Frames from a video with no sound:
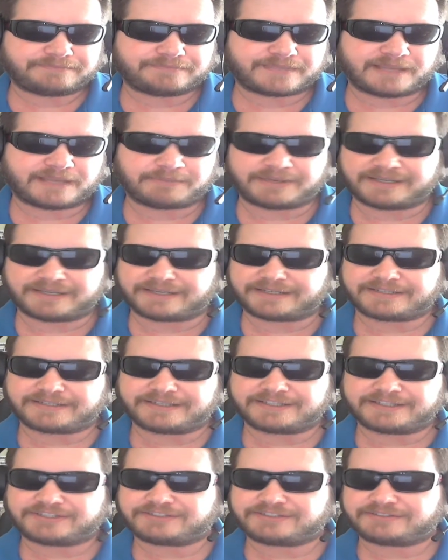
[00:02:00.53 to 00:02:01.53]
I mean,
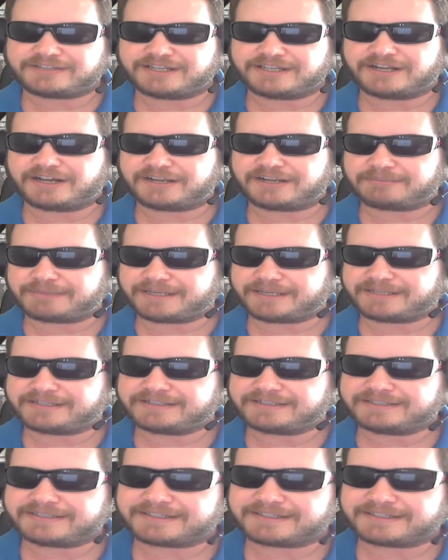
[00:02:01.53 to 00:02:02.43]
it ought to be.